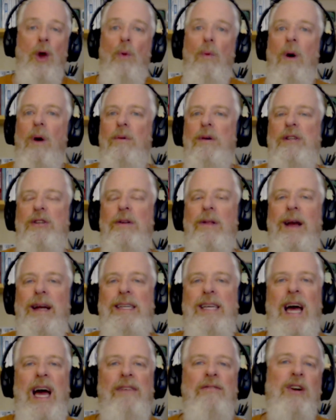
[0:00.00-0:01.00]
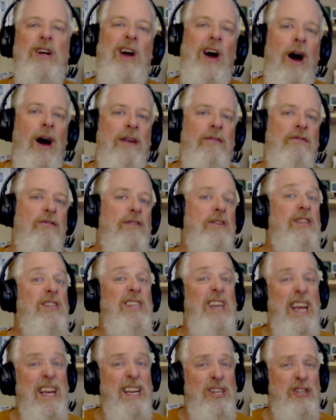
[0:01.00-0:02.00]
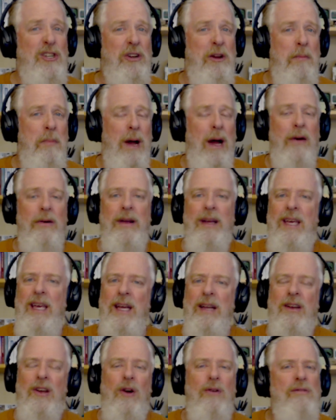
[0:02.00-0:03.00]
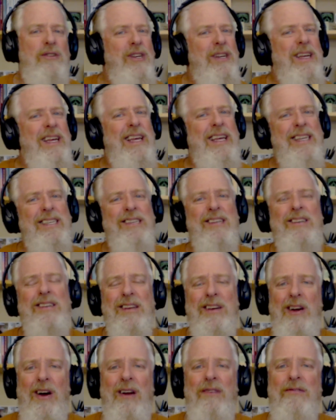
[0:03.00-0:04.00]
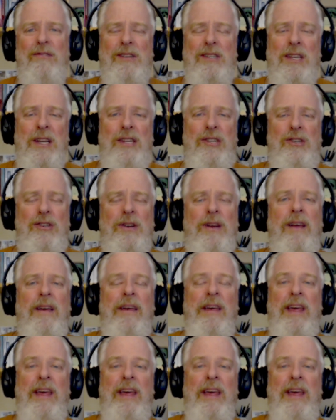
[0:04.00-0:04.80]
What would you like to have a conversation about? Again, coaching isn't a conversation.